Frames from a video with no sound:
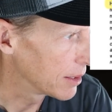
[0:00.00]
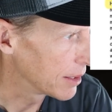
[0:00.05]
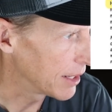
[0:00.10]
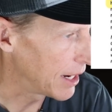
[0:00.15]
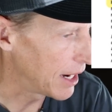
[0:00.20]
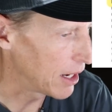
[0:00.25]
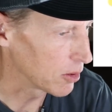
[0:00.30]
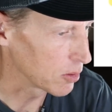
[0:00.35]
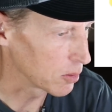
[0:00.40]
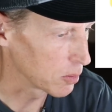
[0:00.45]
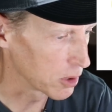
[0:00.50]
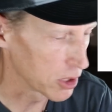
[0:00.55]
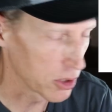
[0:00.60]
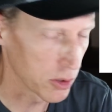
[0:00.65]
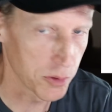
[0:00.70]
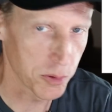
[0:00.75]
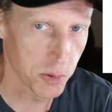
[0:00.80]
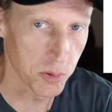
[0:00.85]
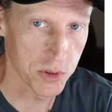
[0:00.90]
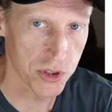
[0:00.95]
Now we'll
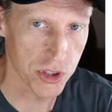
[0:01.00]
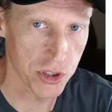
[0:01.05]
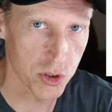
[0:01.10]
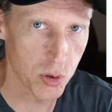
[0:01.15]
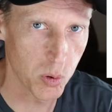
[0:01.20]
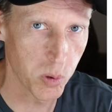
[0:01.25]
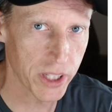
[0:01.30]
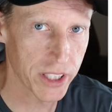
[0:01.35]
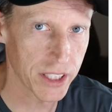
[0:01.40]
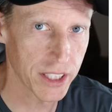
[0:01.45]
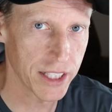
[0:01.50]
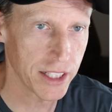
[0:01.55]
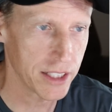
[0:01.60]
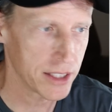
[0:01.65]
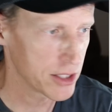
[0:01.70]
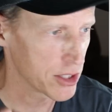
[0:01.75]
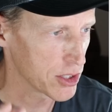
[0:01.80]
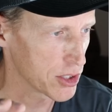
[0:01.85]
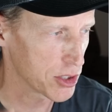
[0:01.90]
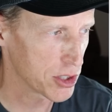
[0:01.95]
go through just quickly,
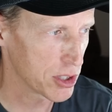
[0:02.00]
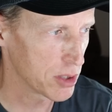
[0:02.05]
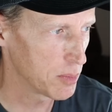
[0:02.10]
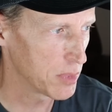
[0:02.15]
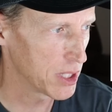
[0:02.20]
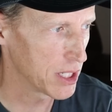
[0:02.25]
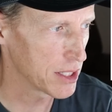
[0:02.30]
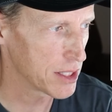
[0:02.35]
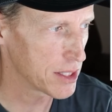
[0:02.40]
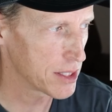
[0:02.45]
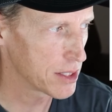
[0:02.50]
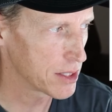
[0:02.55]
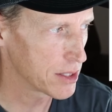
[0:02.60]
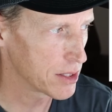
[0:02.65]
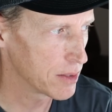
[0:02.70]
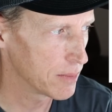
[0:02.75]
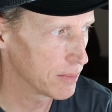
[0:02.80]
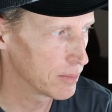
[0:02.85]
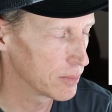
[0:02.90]
just two minutes.